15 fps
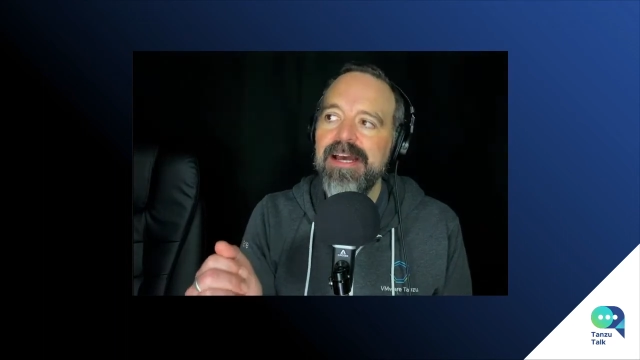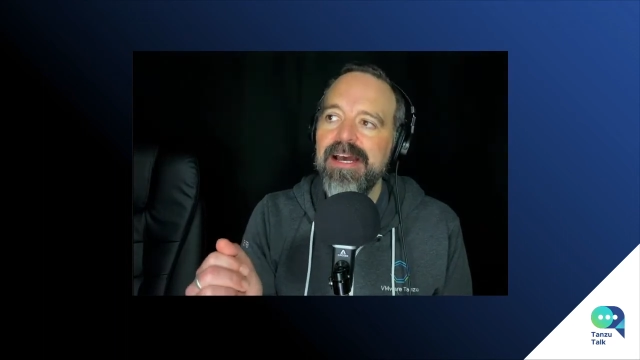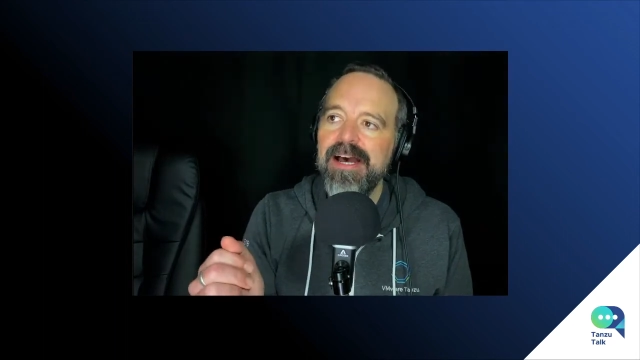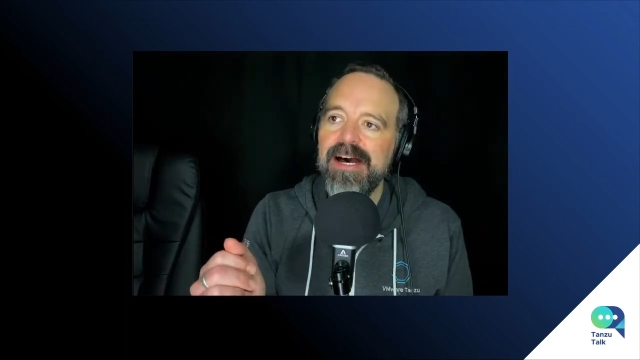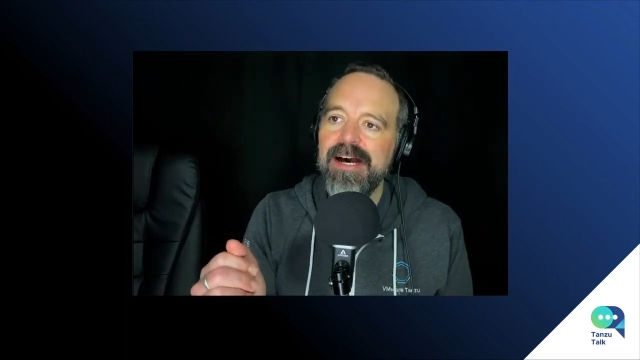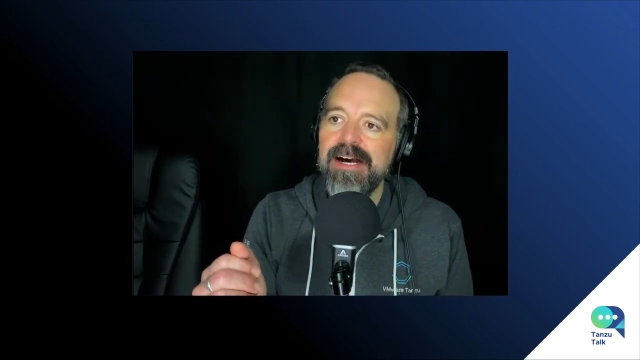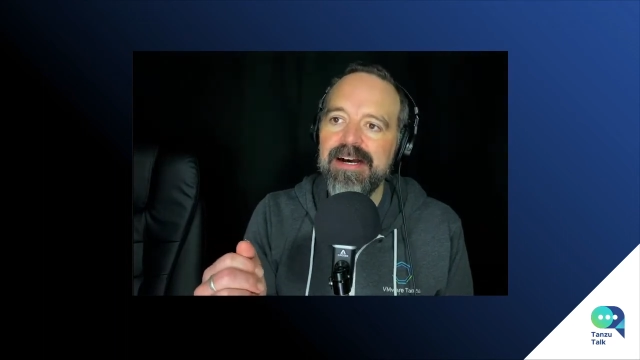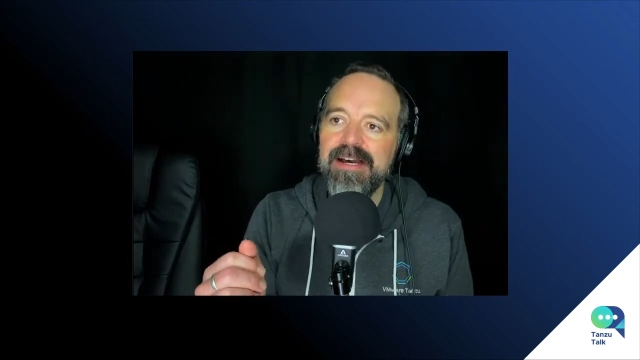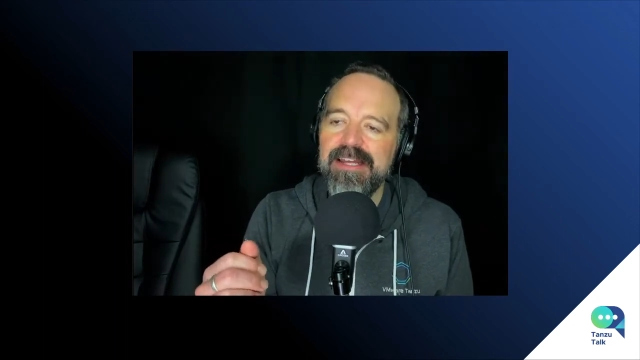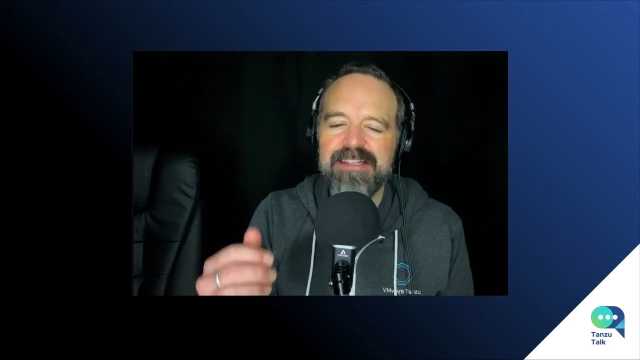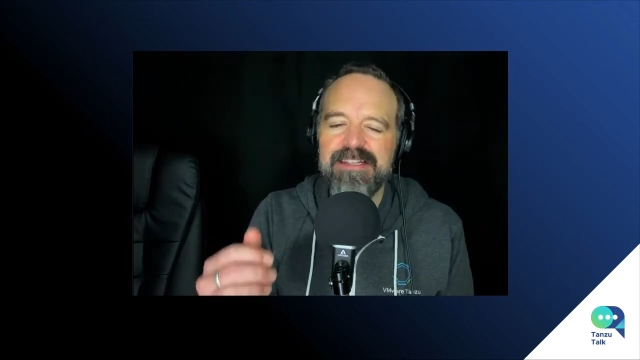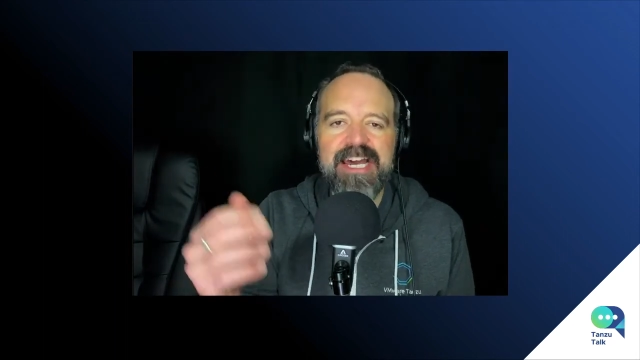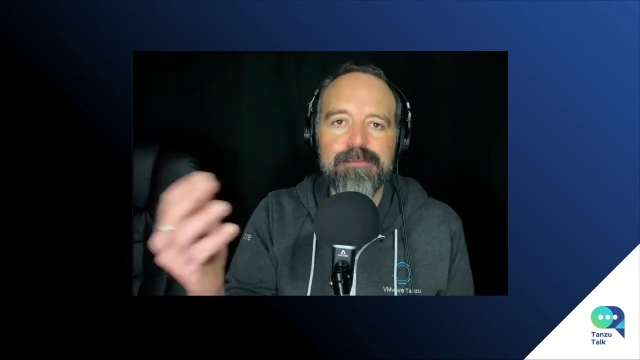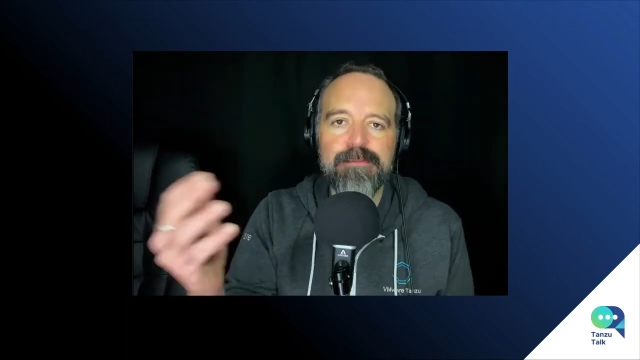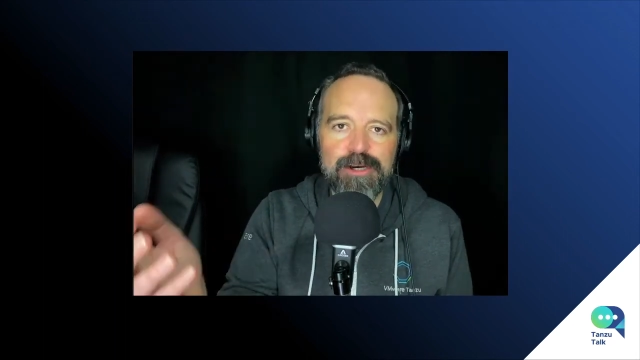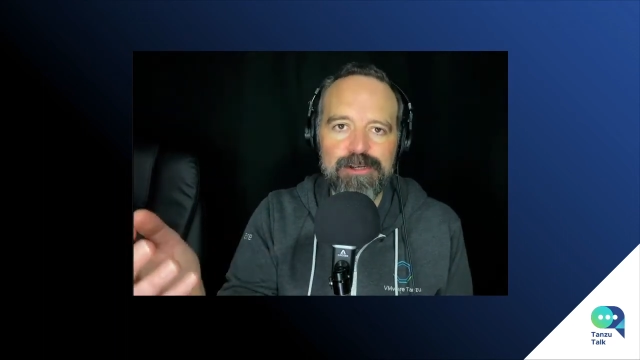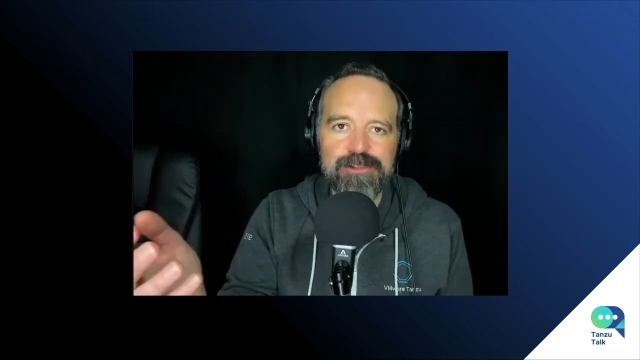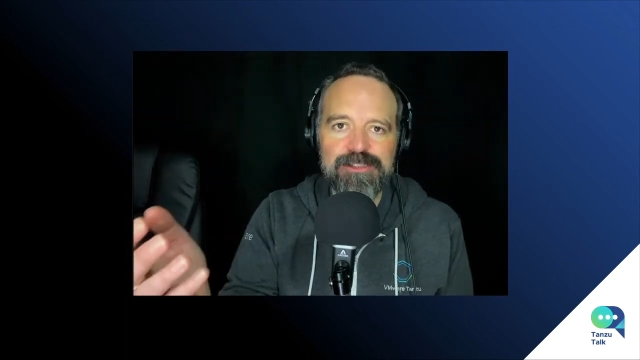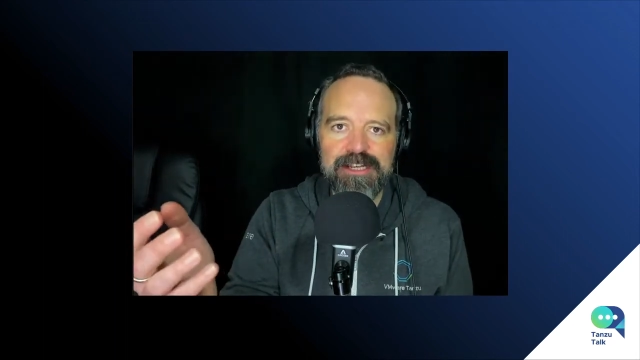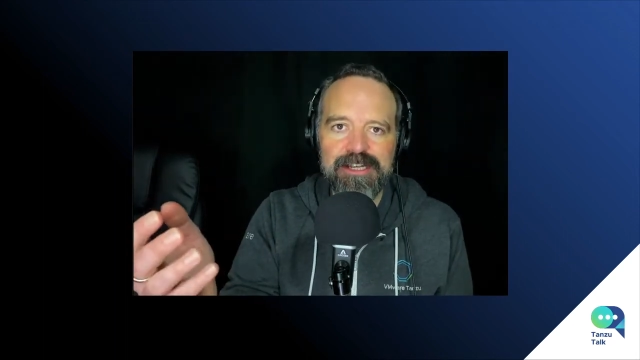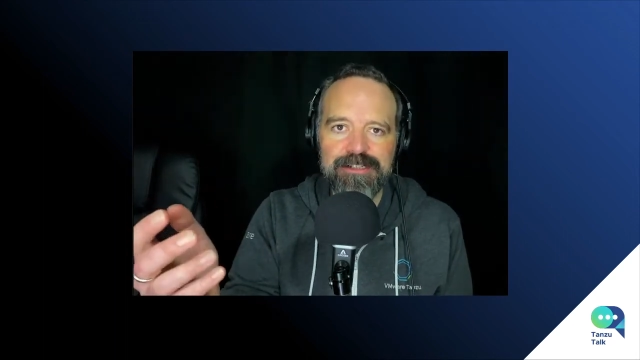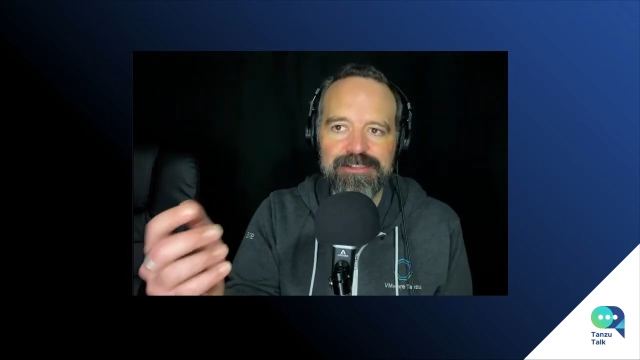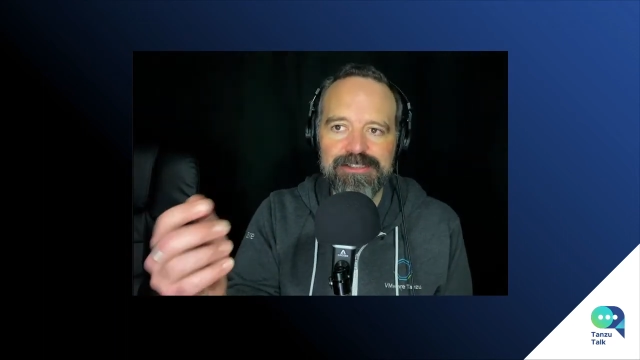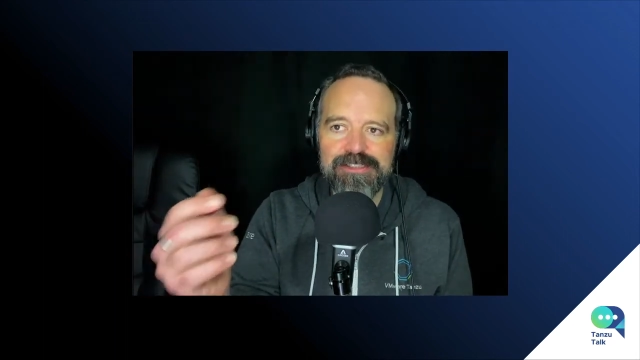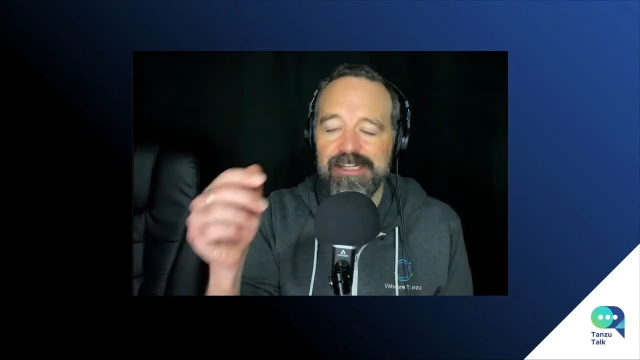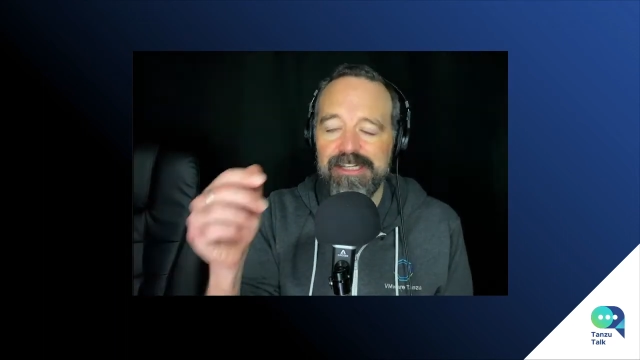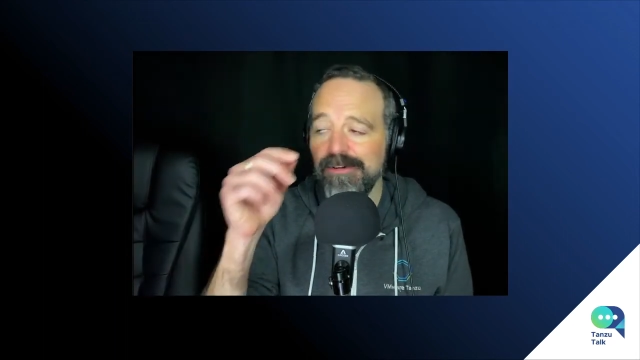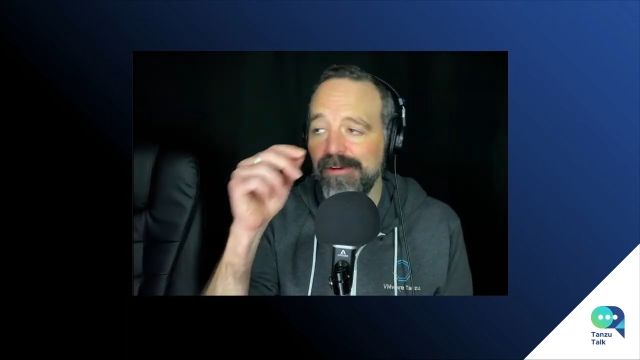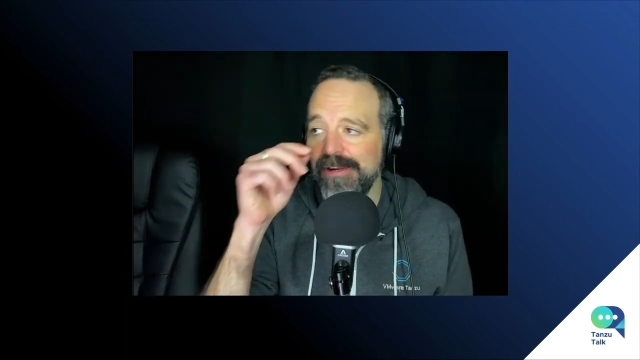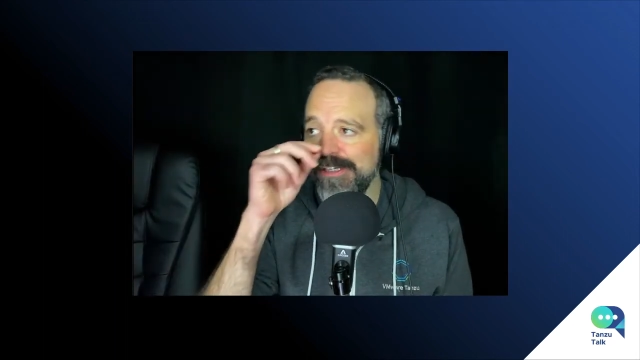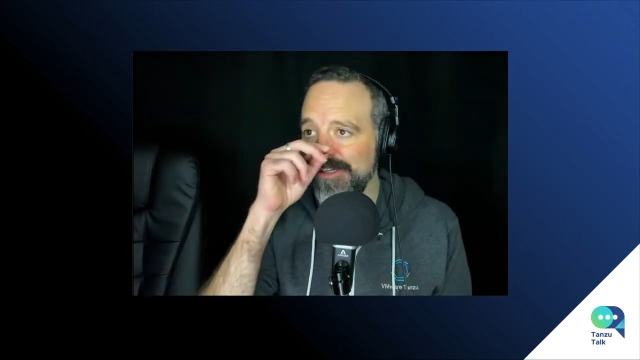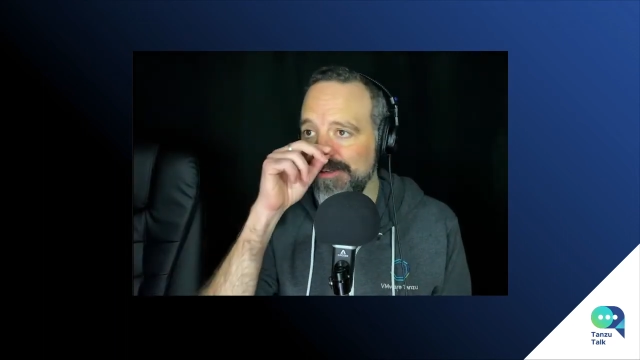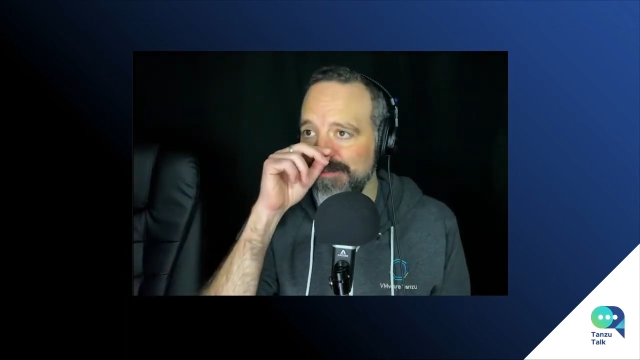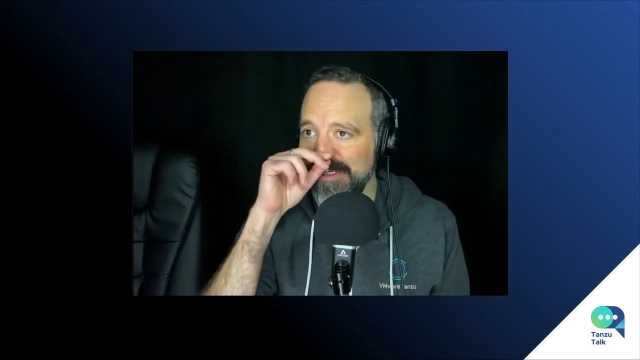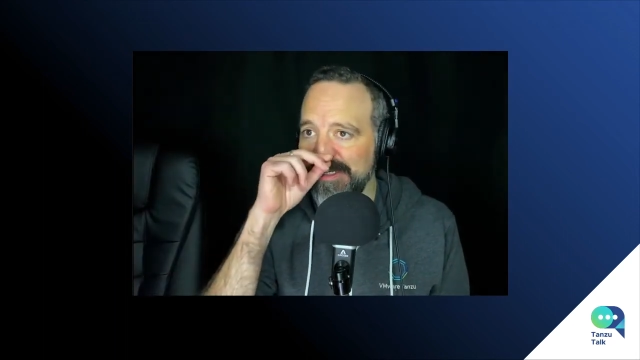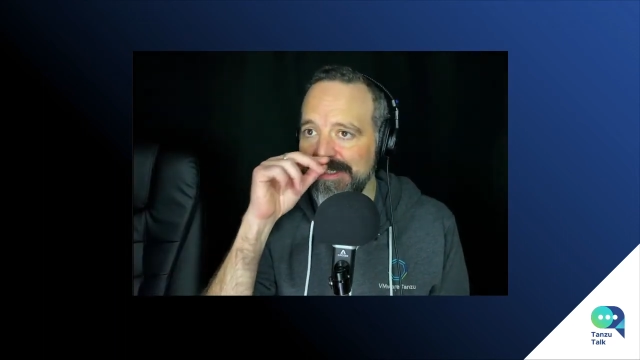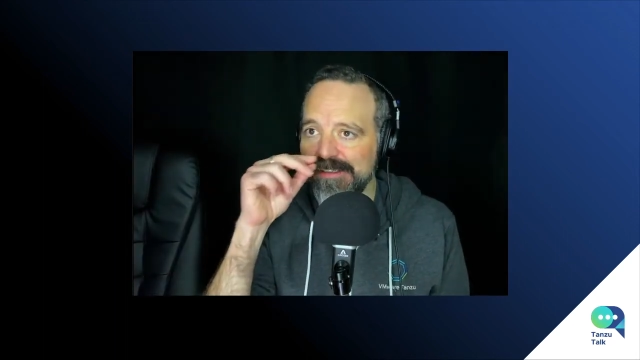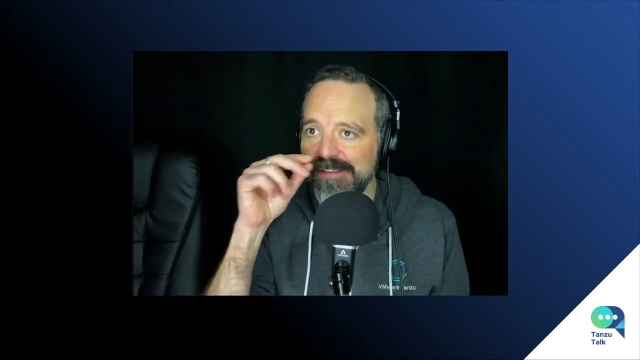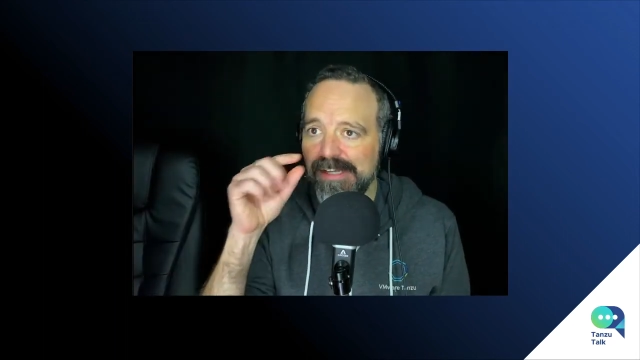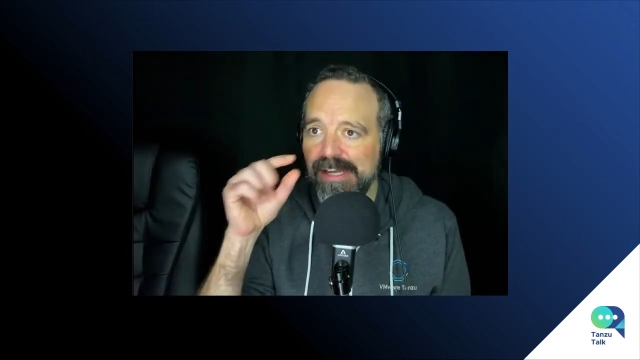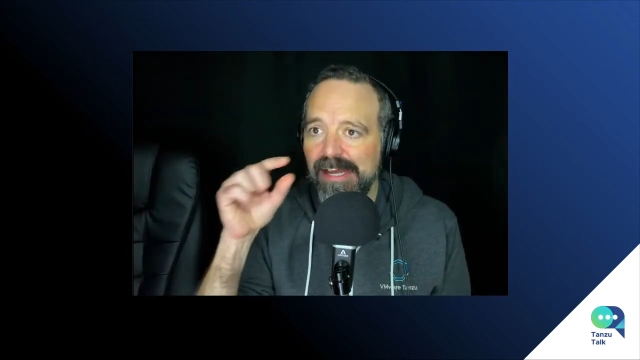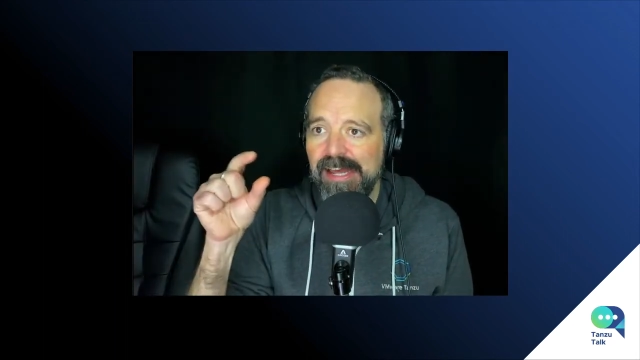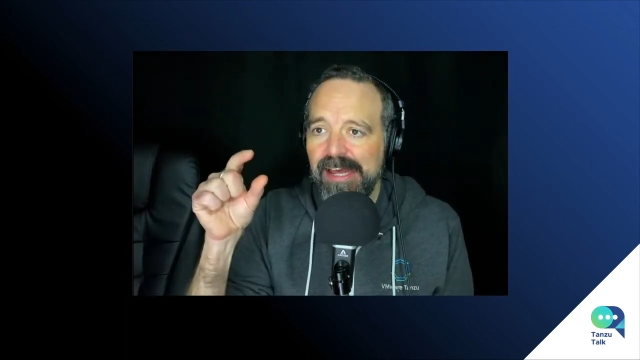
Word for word: uh, and kind of post-sales integration meetings.